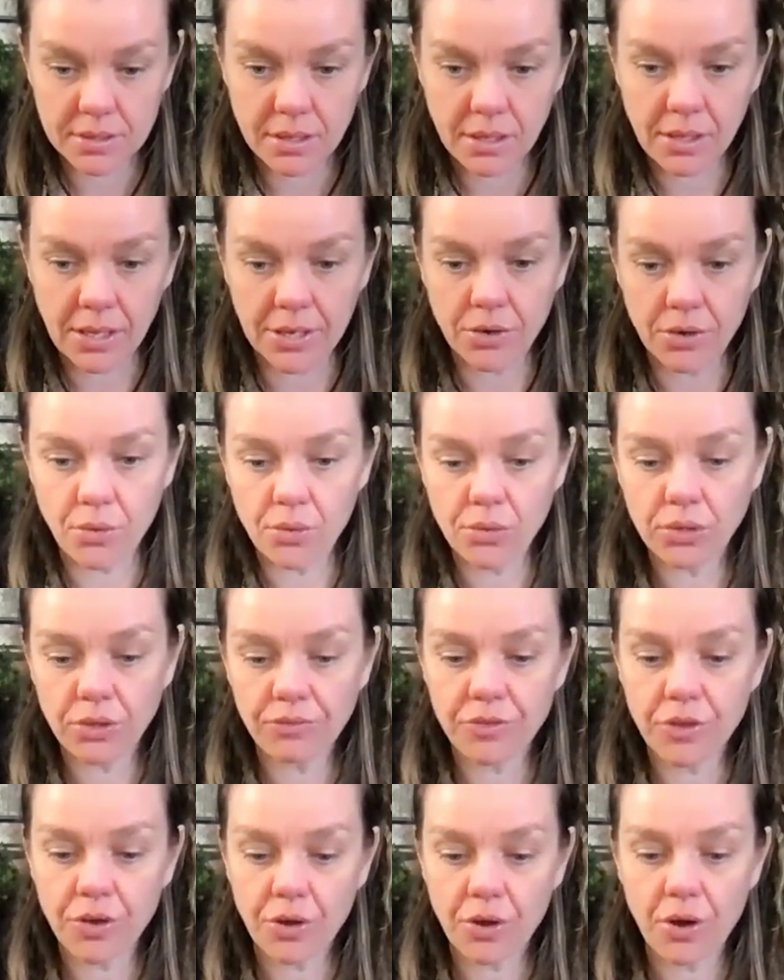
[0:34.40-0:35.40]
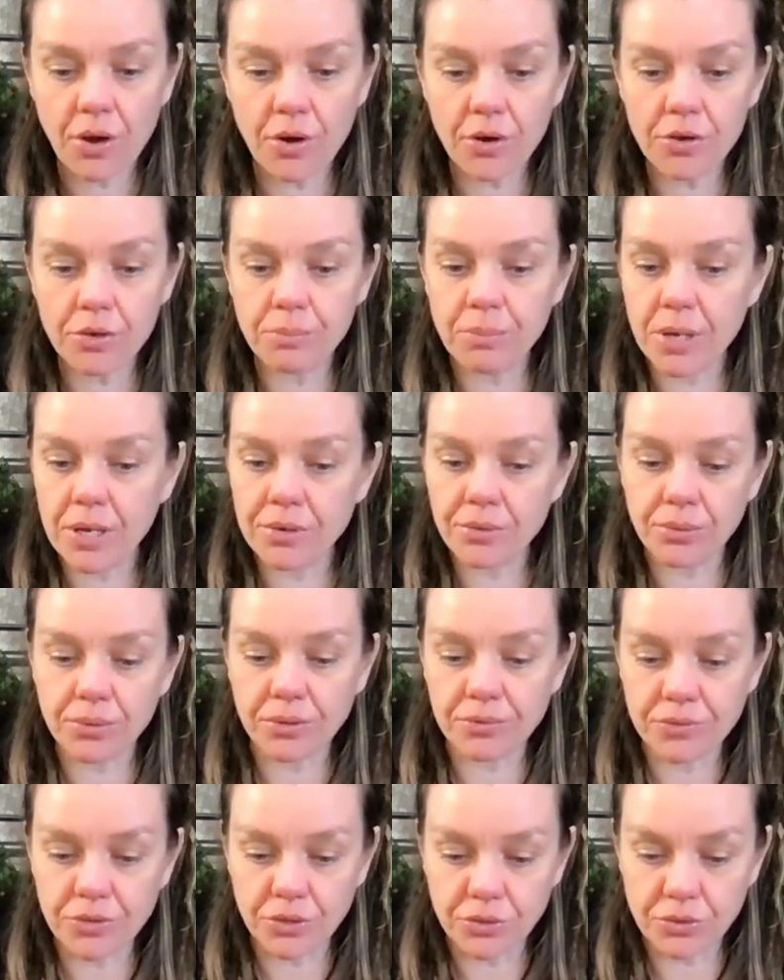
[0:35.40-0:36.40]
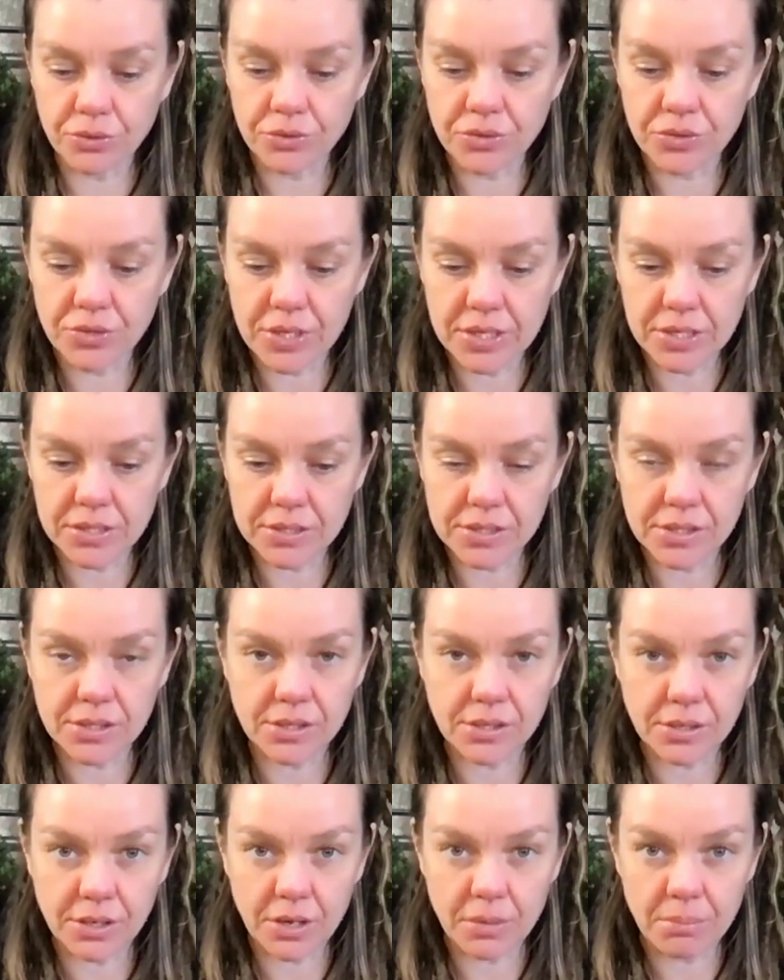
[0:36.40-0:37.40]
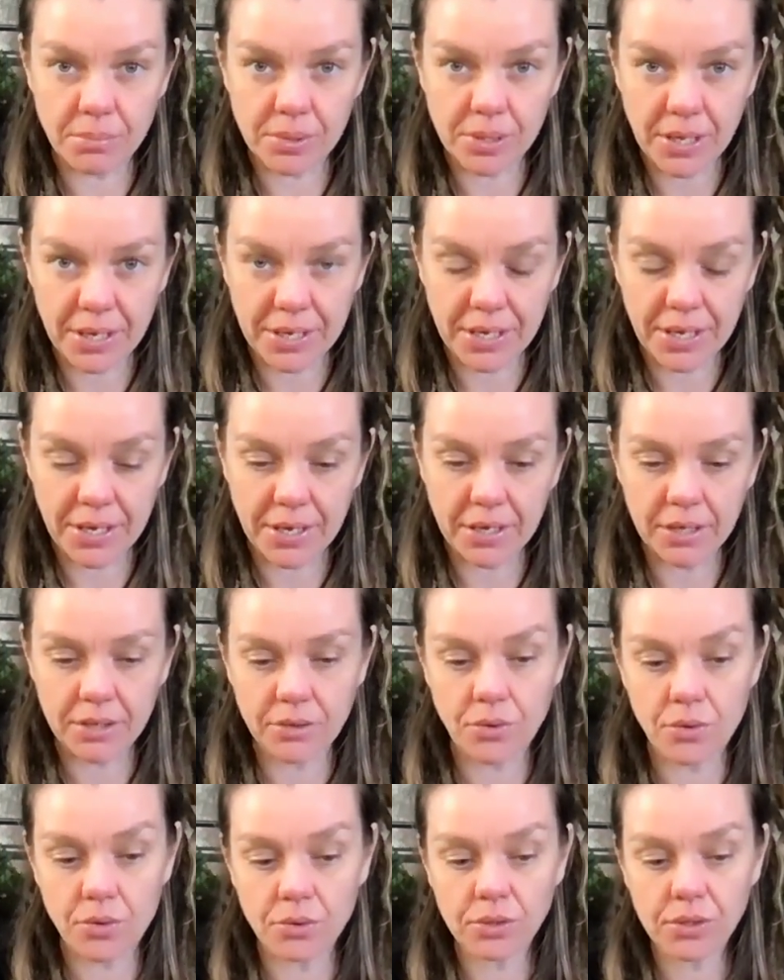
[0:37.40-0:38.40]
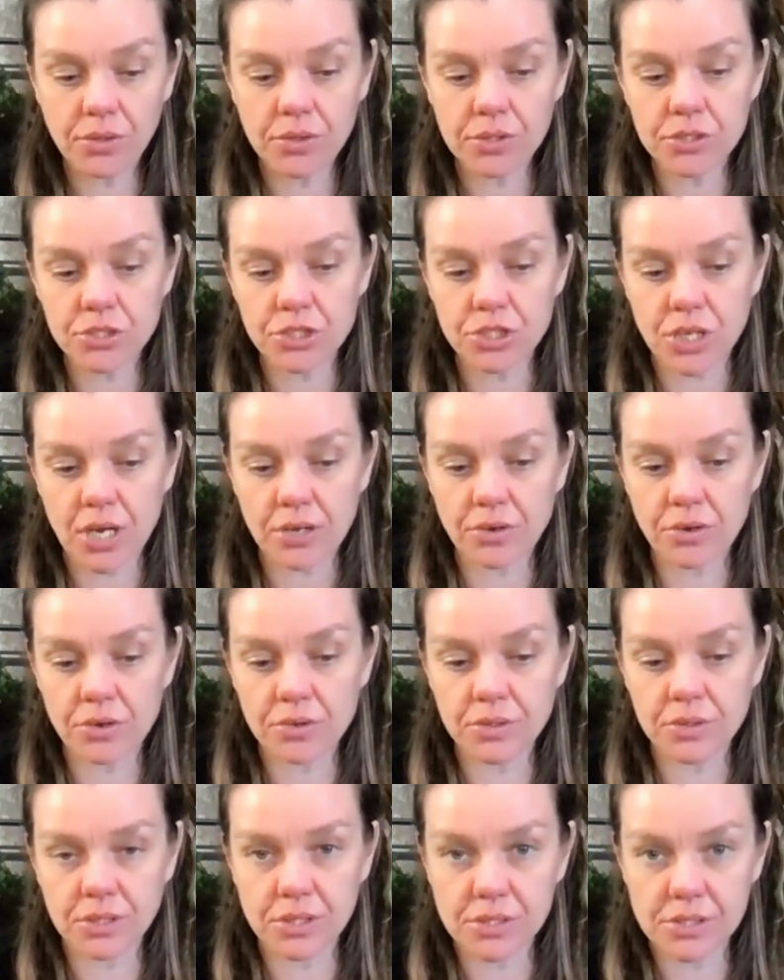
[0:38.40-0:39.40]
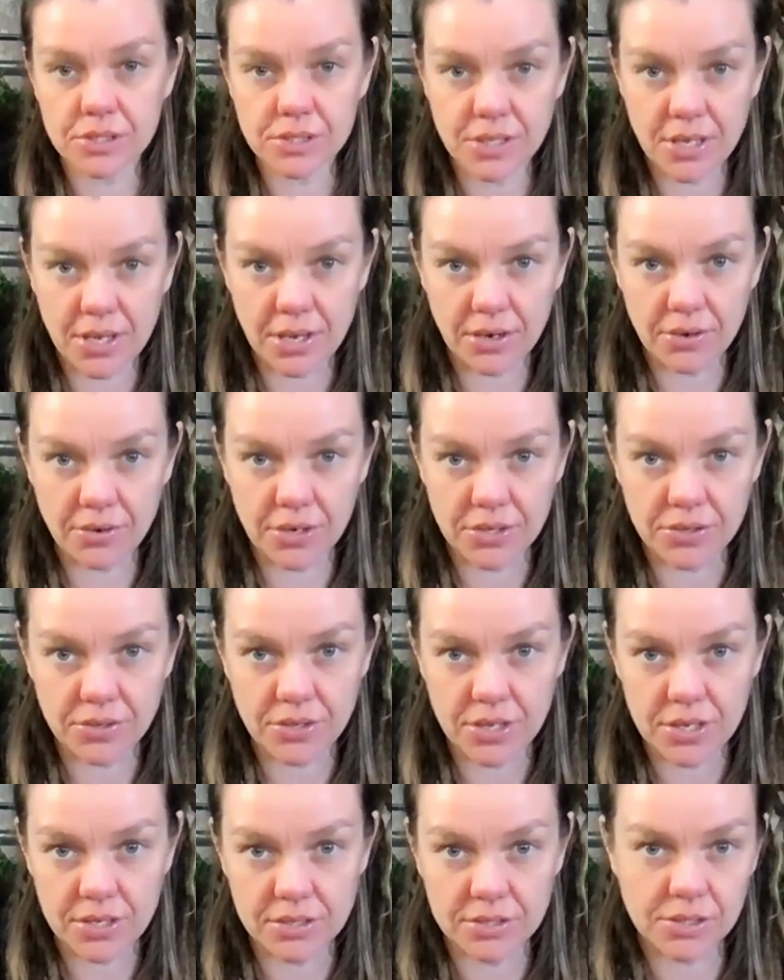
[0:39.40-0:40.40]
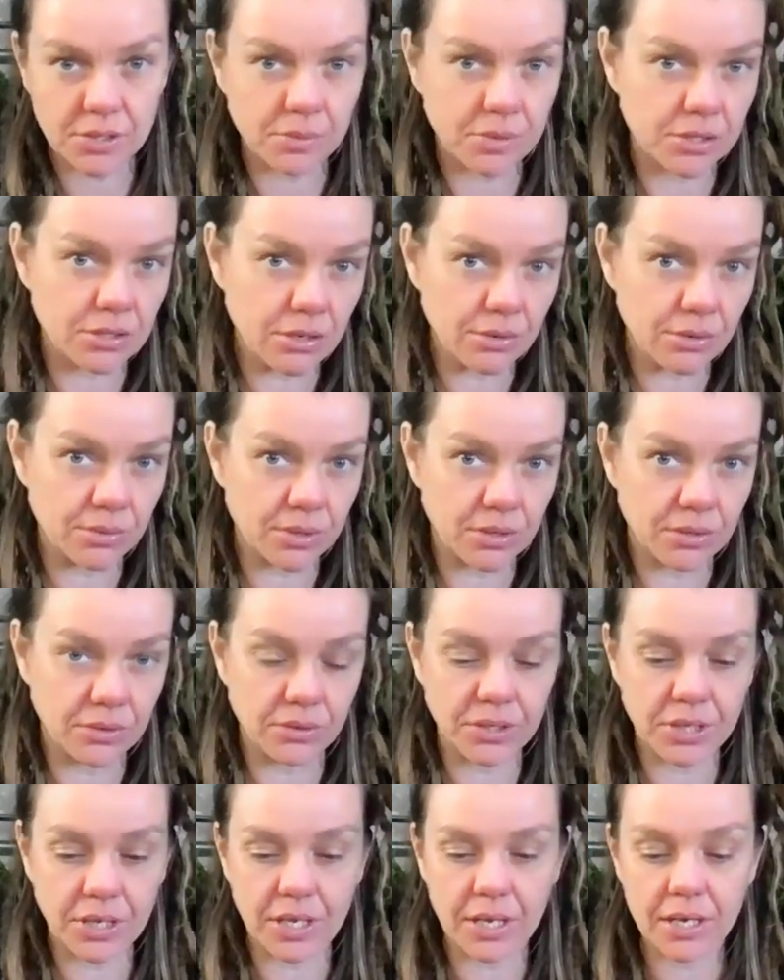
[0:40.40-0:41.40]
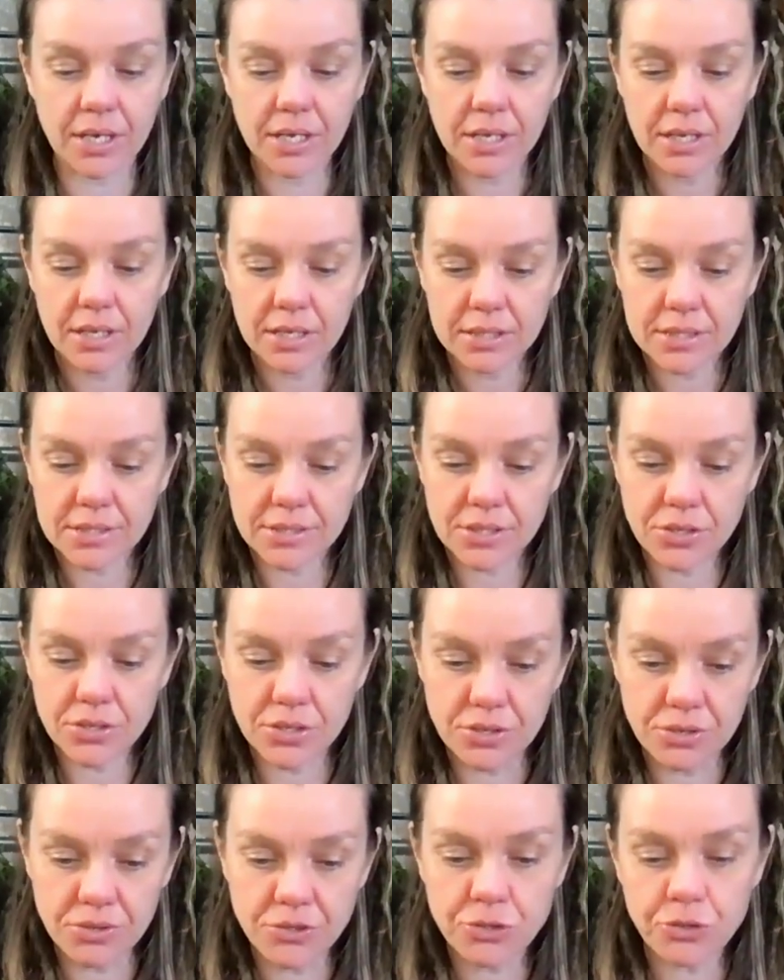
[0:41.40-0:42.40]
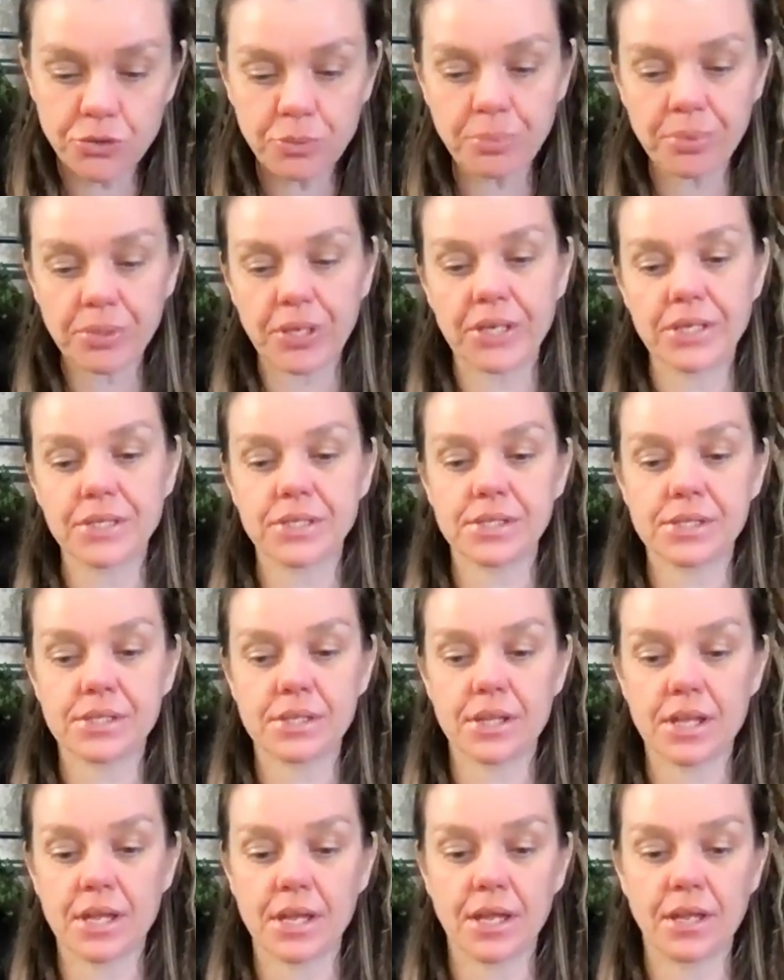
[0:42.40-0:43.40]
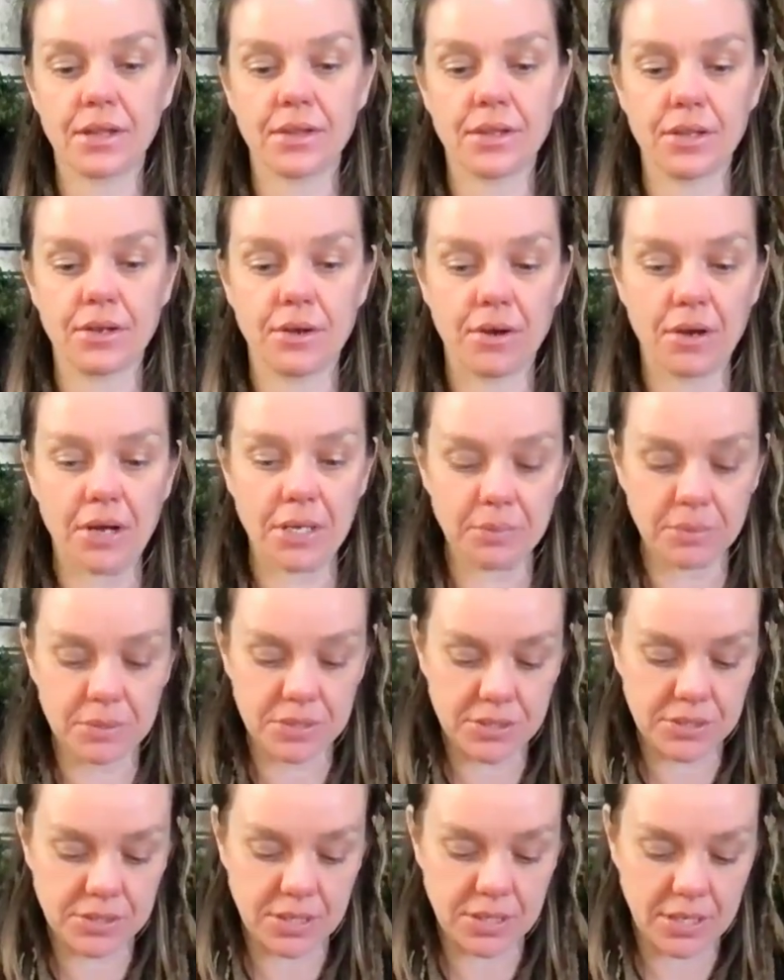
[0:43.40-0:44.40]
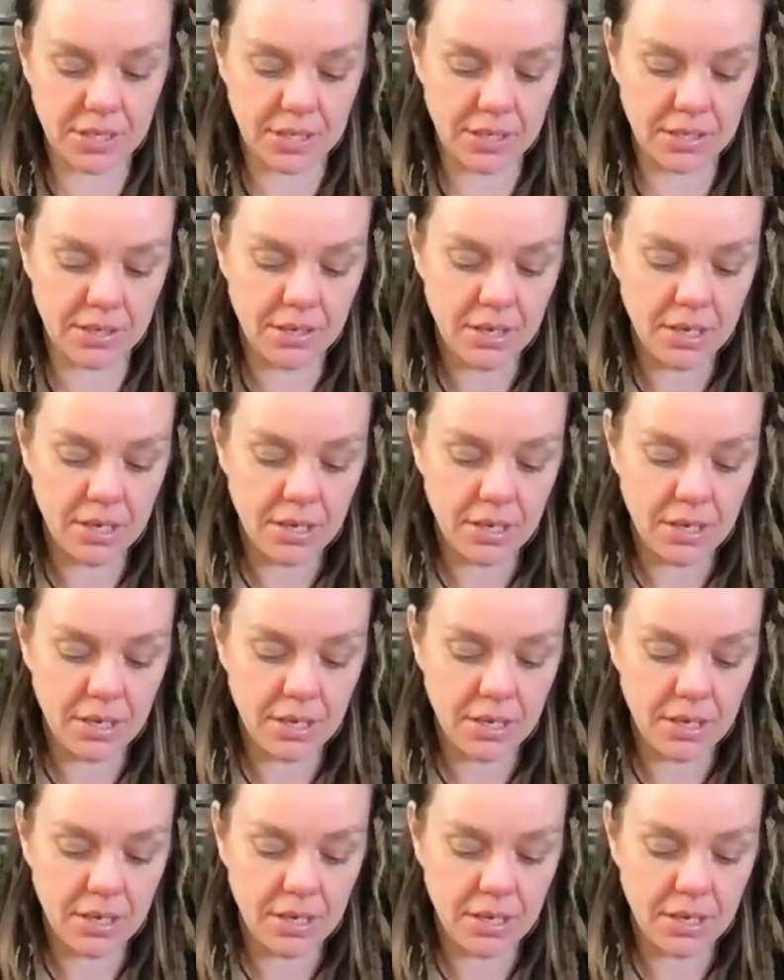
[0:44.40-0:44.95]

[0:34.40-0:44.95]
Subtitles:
Like all of the hope and all of the good things are going to go play out, all of the shadow and the scary things that we don't want to look at. There's a neutral place there that I would say